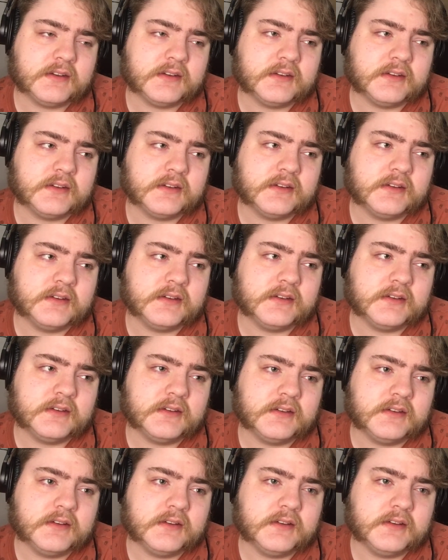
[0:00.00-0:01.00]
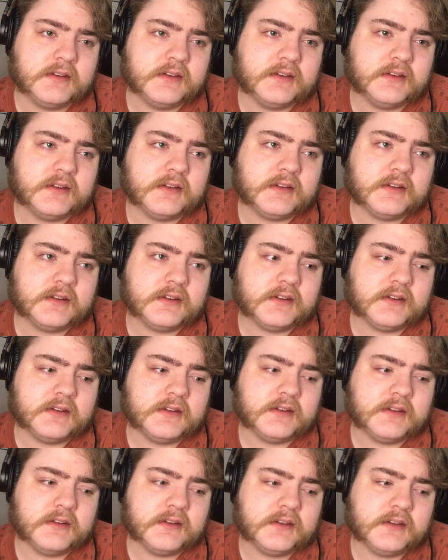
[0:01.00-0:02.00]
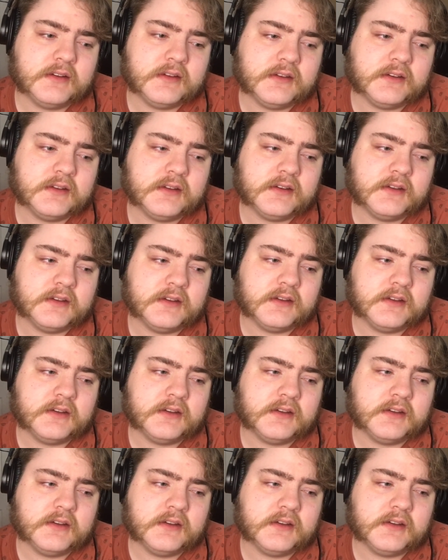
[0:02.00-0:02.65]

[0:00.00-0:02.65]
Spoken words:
(no one is talking)